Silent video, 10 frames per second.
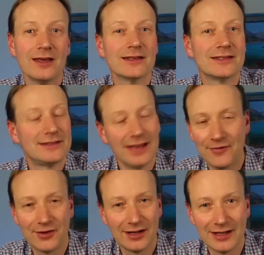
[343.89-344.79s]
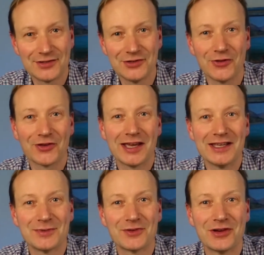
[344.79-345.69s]
this definitely is not the
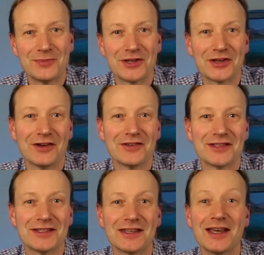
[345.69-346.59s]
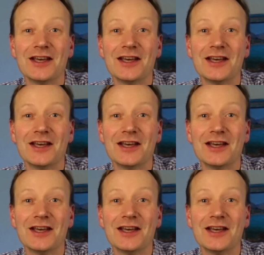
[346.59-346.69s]
case with cryptocurrencies.